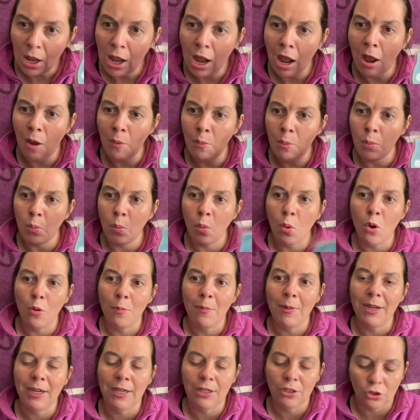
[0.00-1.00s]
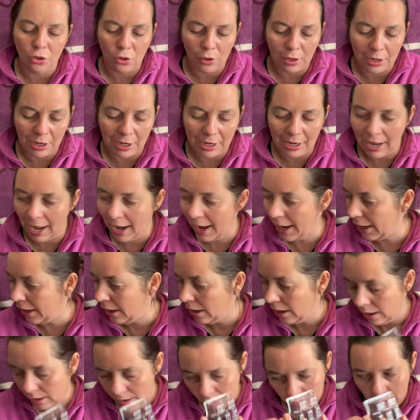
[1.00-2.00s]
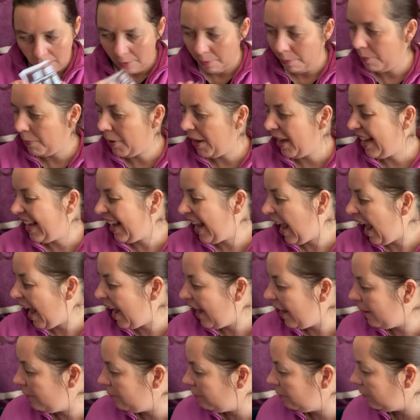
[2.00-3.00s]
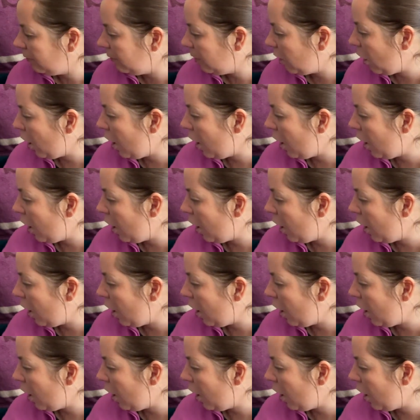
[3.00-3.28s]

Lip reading: I would warm and enjoy it again. But again,